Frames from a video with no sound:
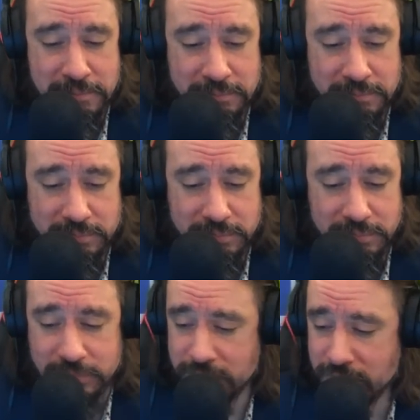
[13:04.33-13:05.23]

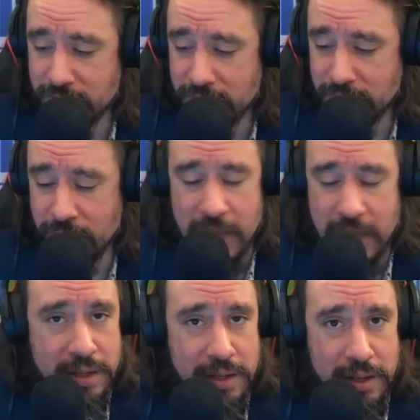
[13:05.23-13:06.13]

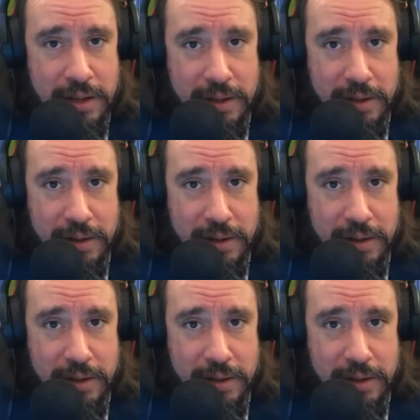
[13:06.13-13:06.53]
(no one is talking)